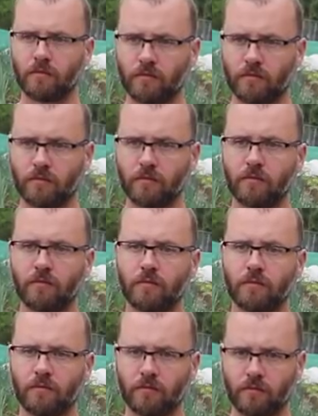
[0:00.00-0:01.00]

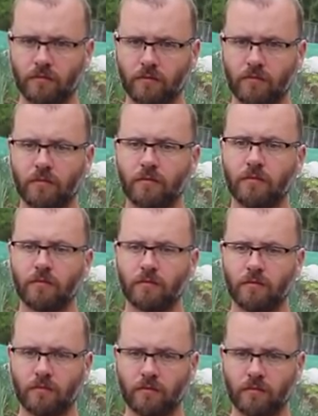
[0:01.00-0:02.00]

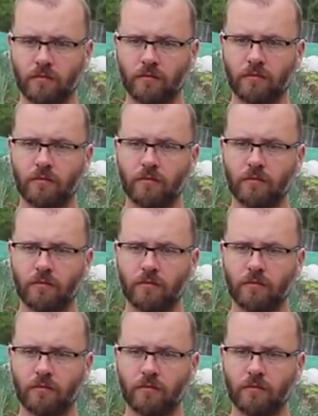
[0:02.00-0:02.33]
No words are spoken by the person on screen.